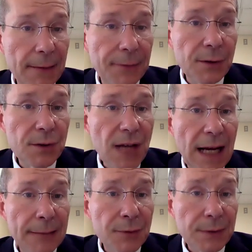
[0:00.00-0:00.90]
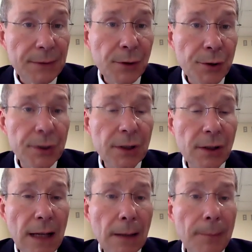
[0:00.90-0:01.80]
a few times, we've learned a
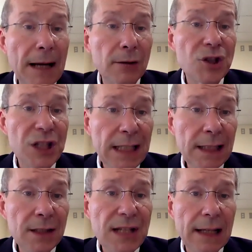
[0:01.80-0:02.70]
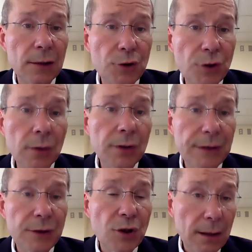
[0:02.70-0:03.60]
lot about genes that control your
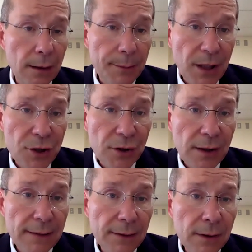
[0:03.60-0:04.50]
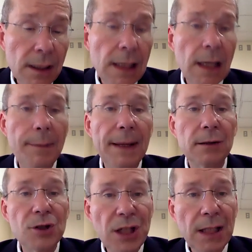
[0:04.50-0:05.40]
intraocular pressure level,
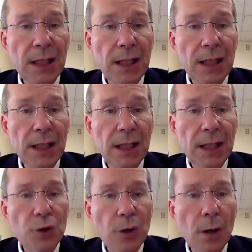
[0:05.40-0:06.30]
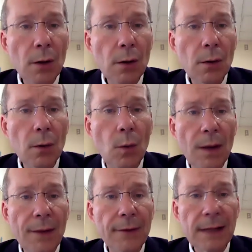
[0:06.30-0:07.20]
about genes that control
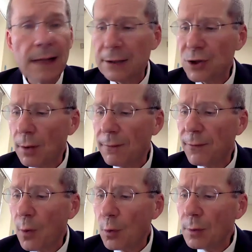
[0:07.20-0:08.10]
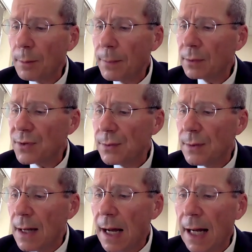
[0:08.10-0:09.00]
whether or not you're vulnerable to
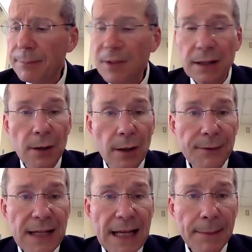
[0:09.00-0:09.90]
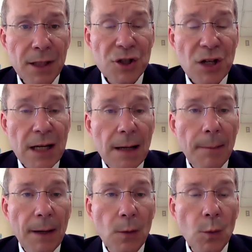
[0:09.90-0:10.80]
optic nerve damage.
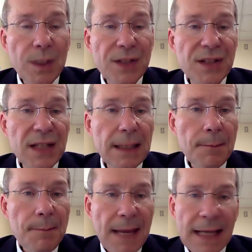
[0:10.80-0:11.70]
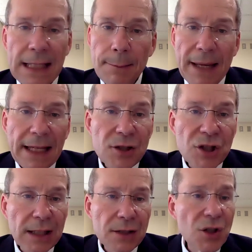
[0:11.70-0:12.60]
But we see many
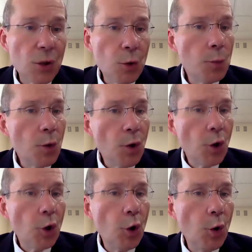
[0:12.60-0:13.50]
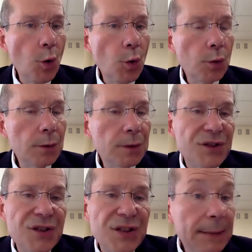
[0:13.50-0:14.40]
patients whom who
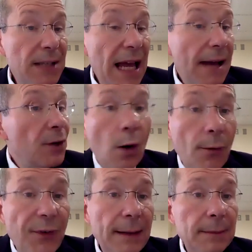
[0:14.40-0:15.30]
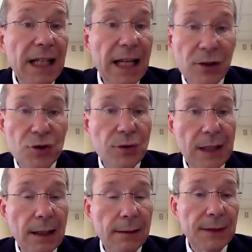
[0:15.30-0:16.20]
seem to have no family
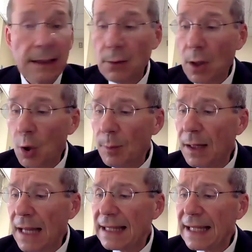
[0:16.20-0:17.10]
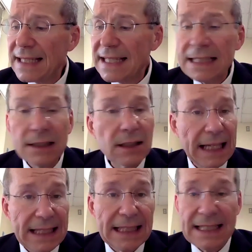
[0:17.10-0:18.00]
history of glaucoma and they still
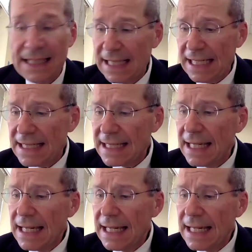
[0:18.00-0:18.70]
get the disease.